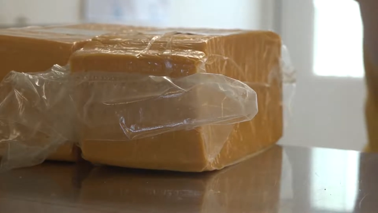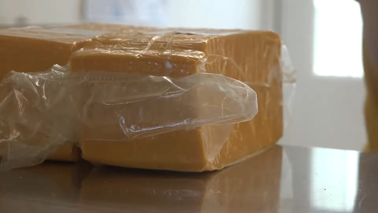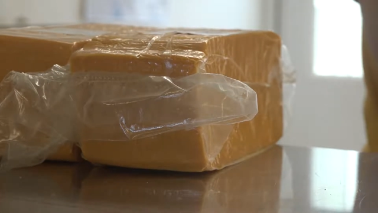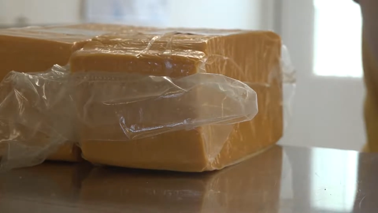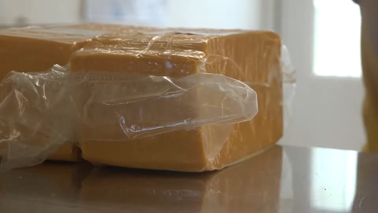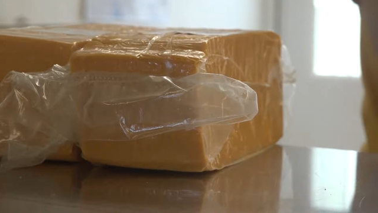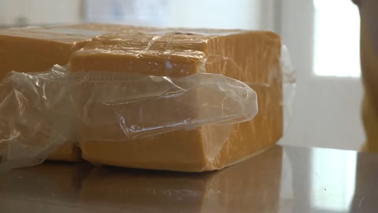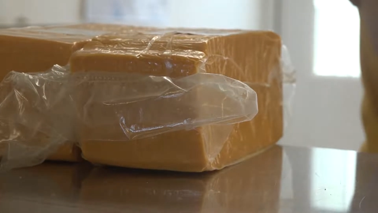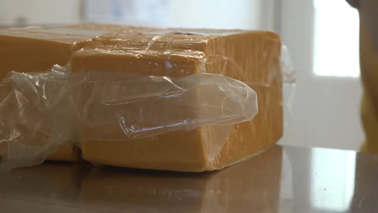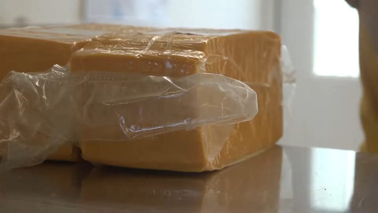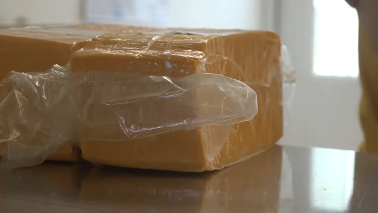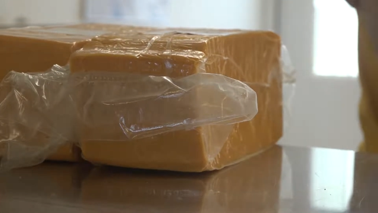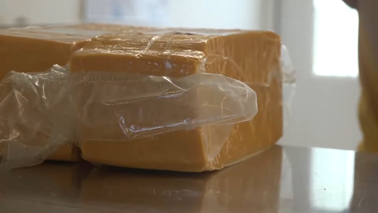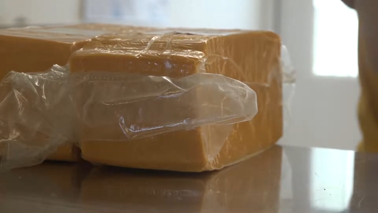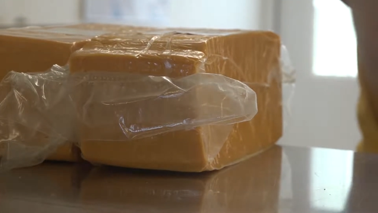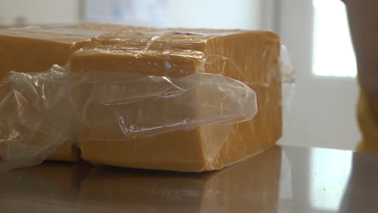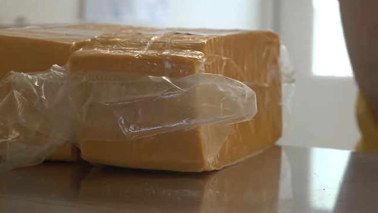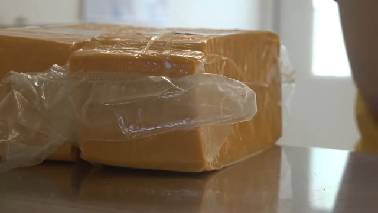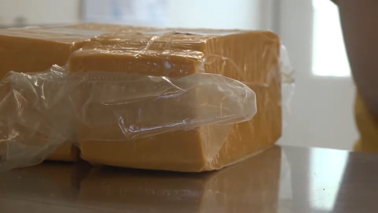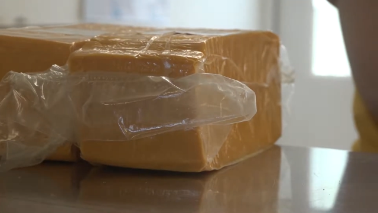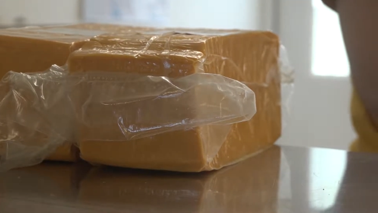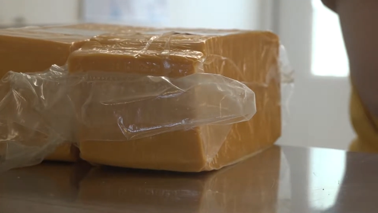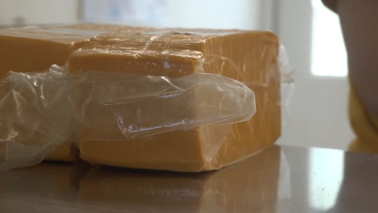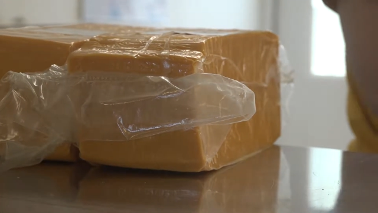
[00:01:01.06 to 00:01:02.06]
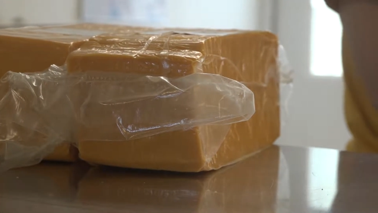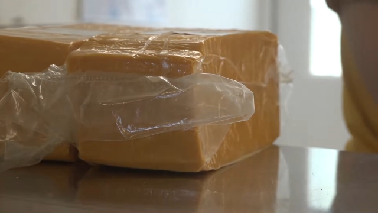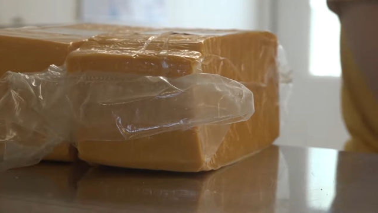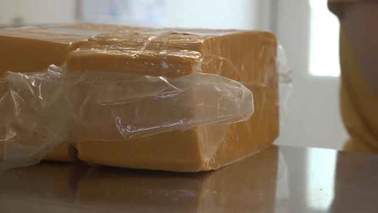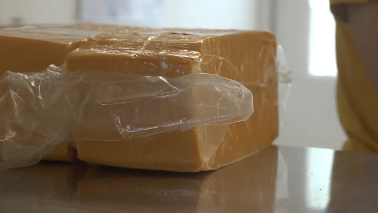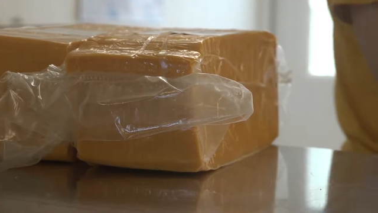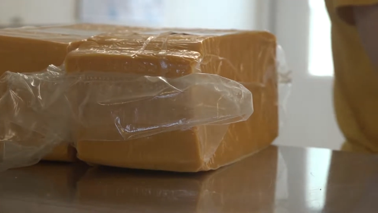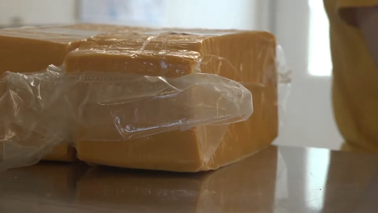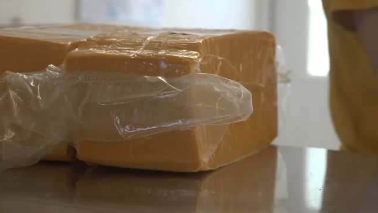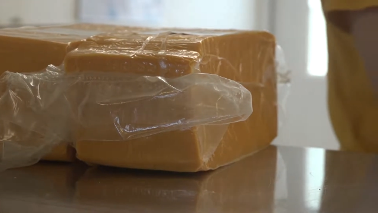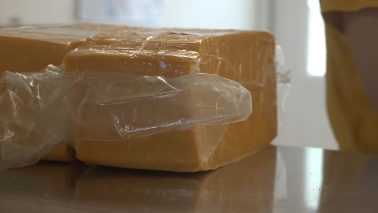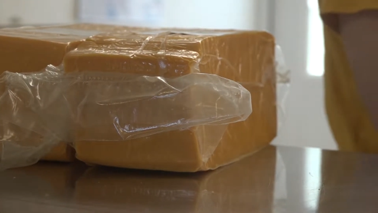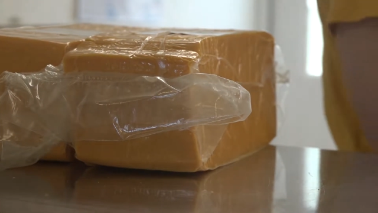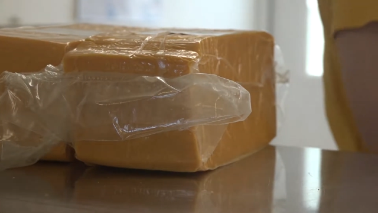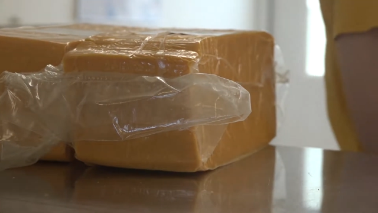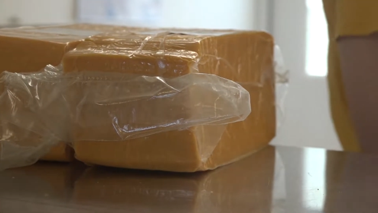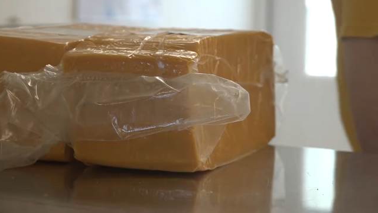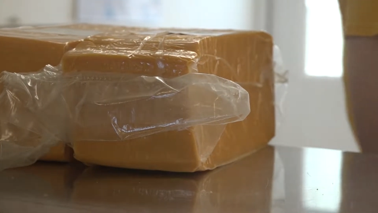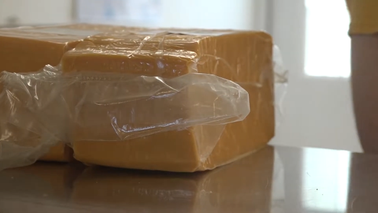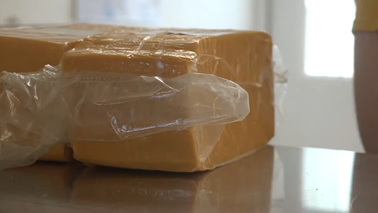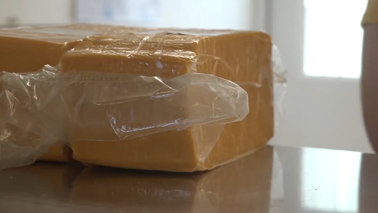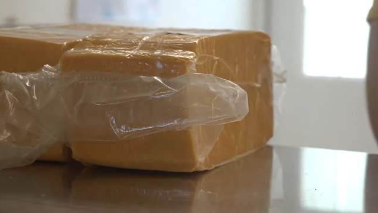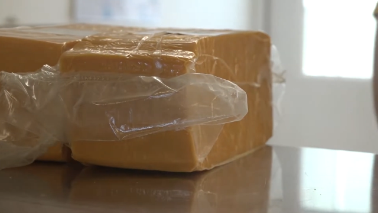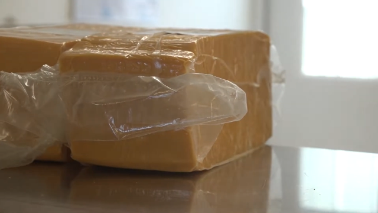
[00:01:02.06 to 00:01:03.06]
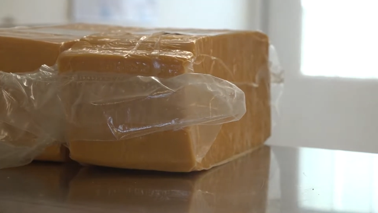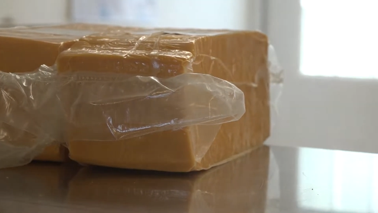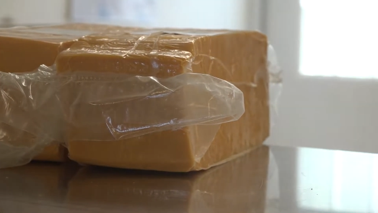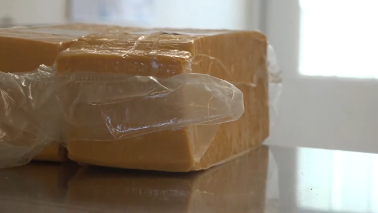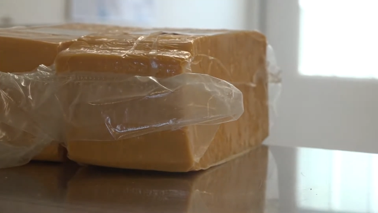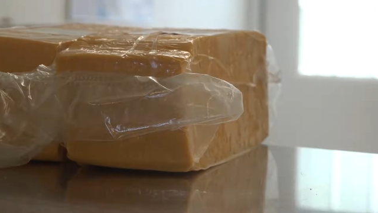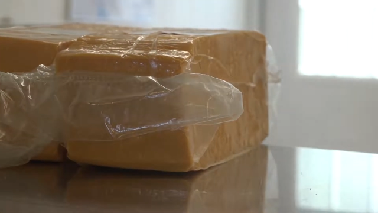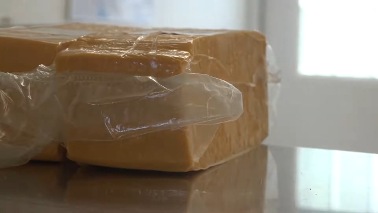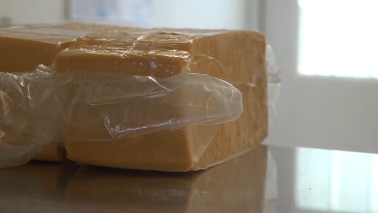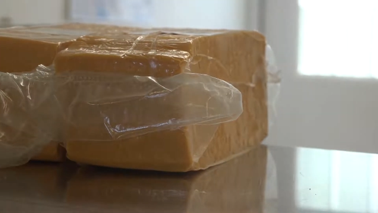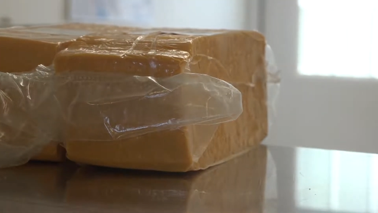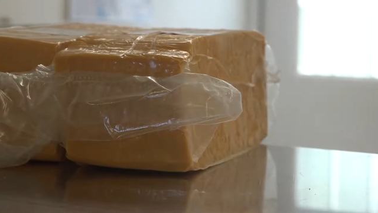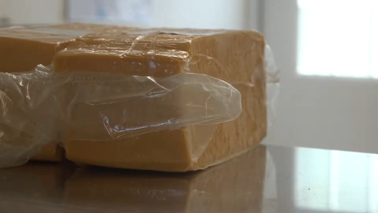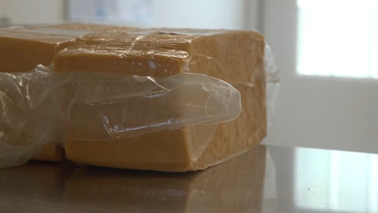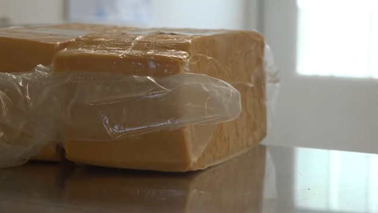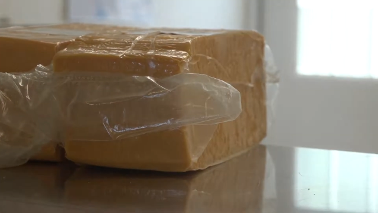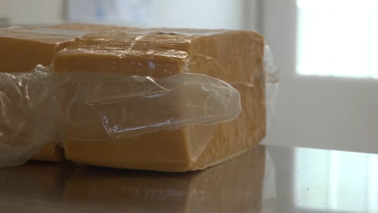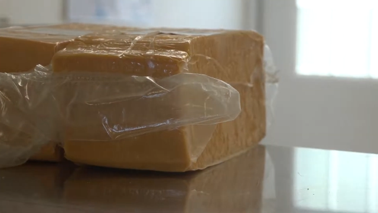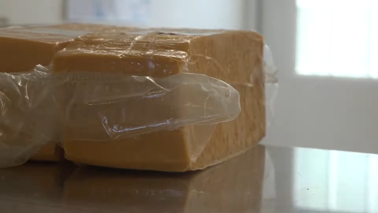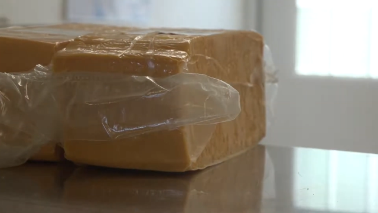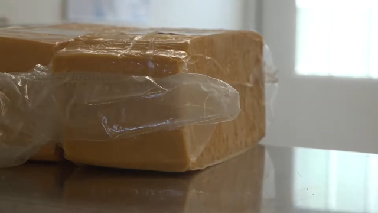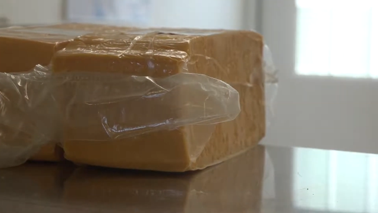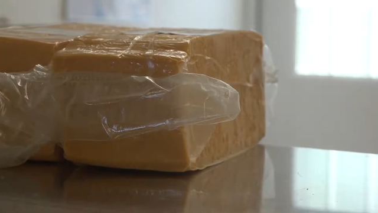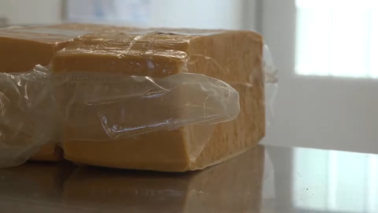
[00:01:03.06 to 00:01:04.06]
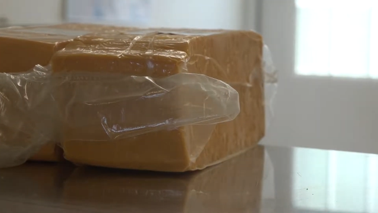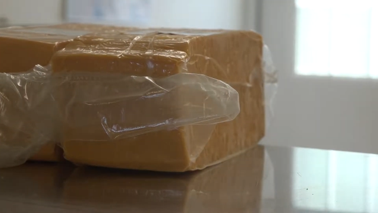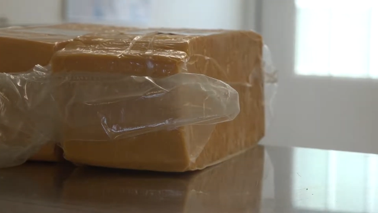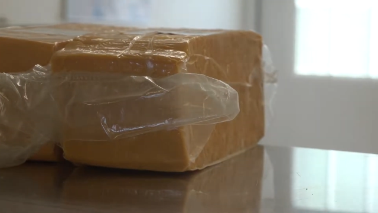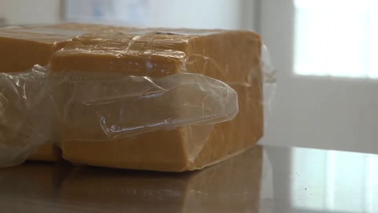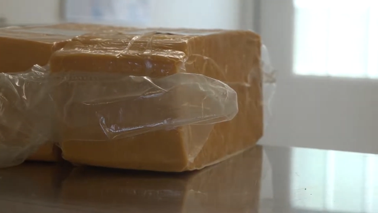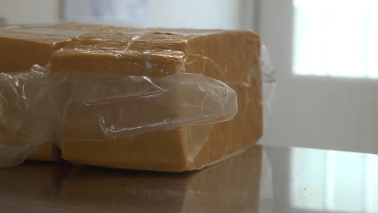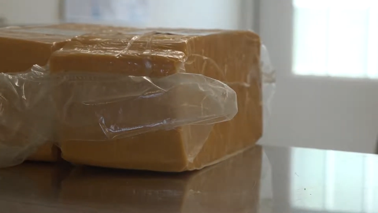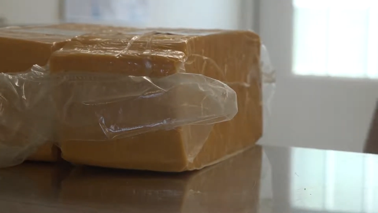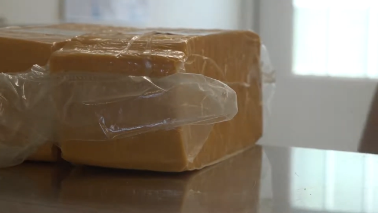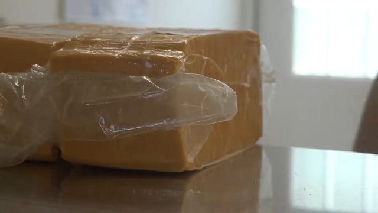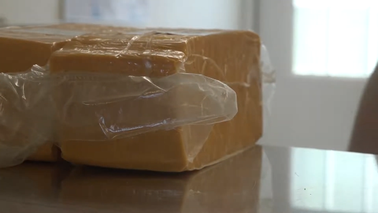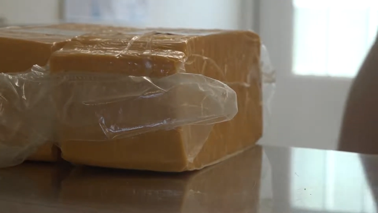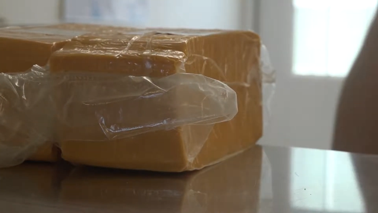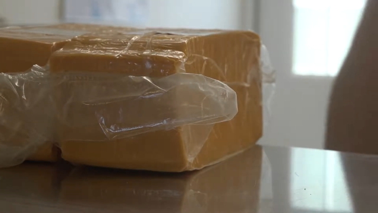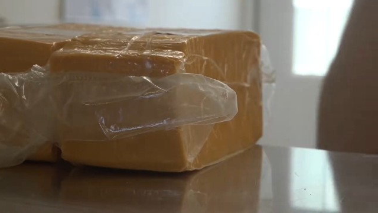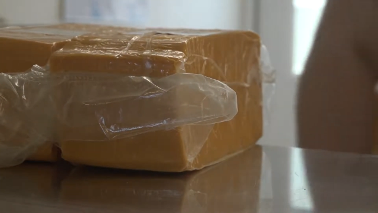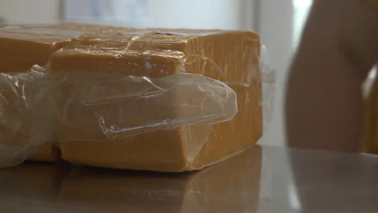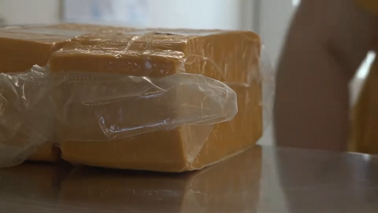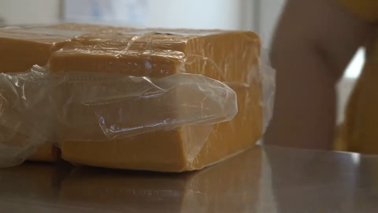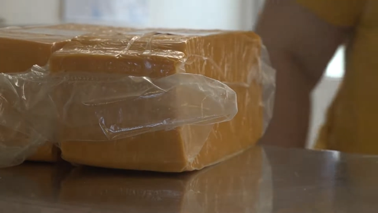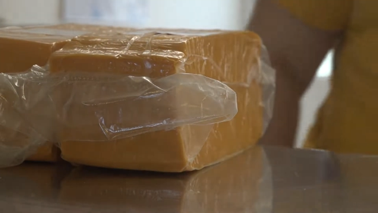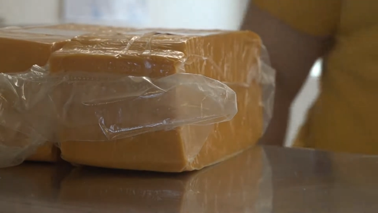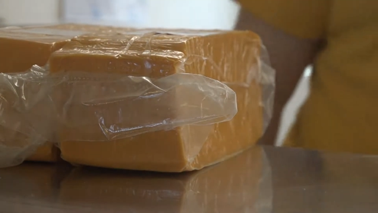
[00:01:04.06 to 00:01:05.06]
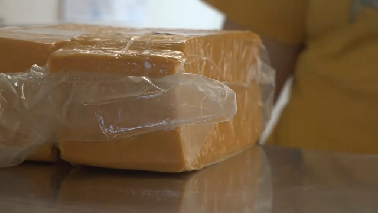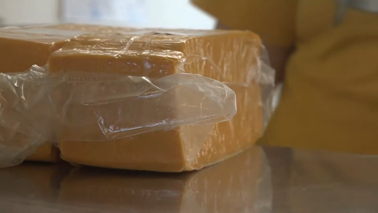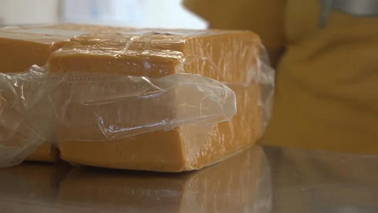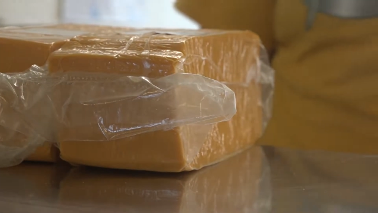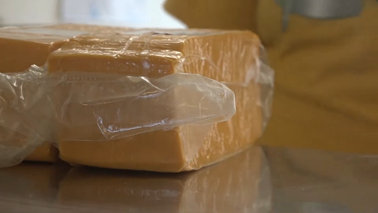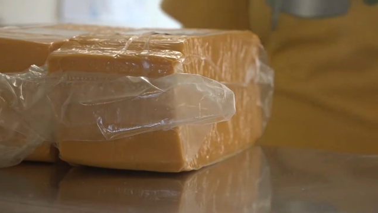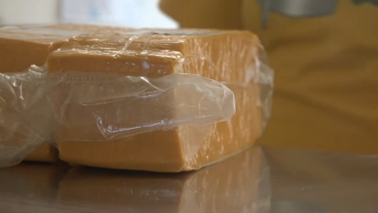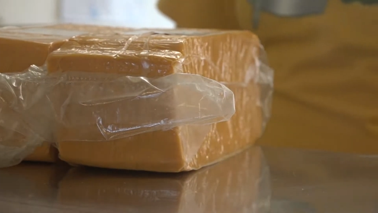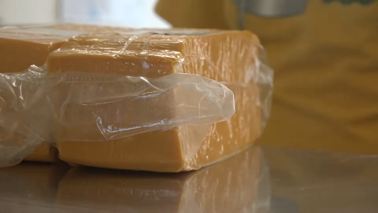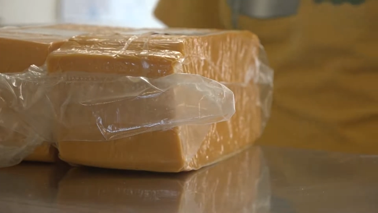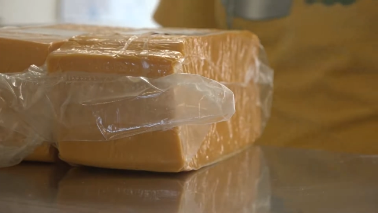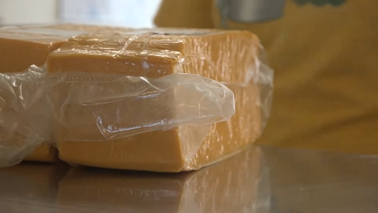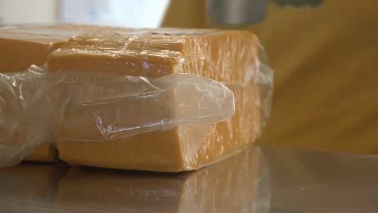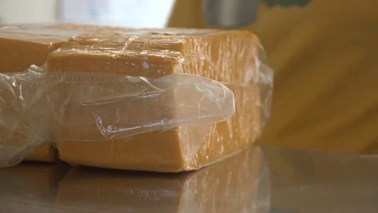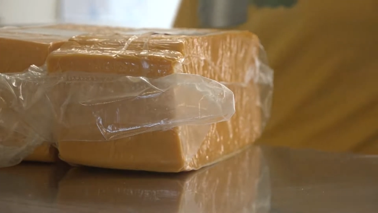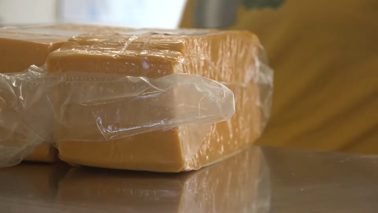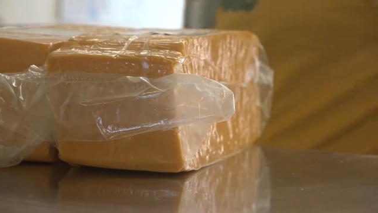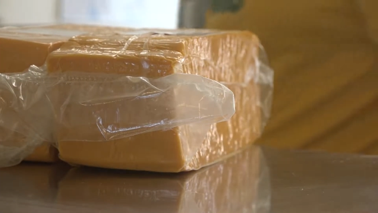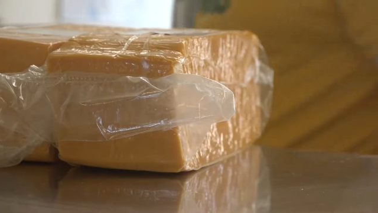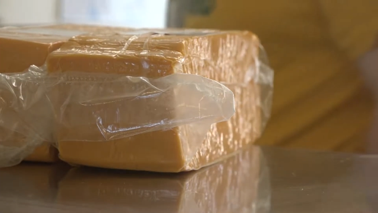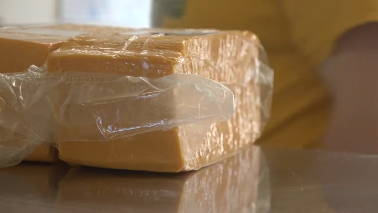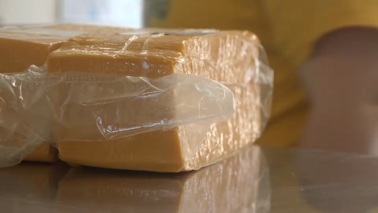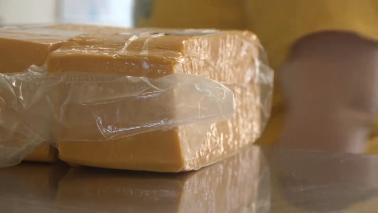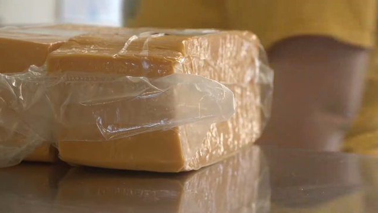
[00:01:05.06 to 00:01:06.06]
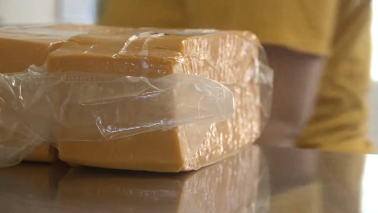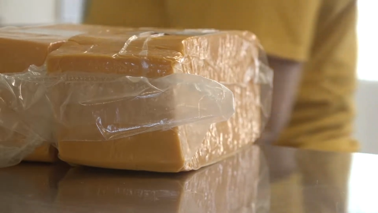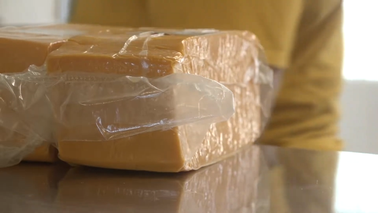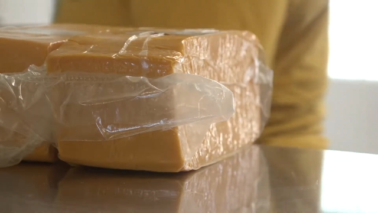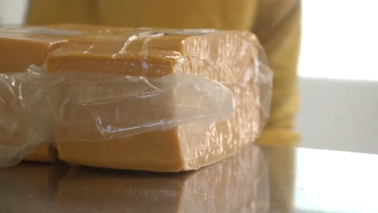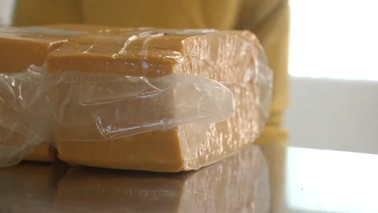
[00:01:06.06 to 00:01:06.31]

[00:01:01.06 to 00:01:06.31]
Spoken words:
Nobody's mouth can be seen.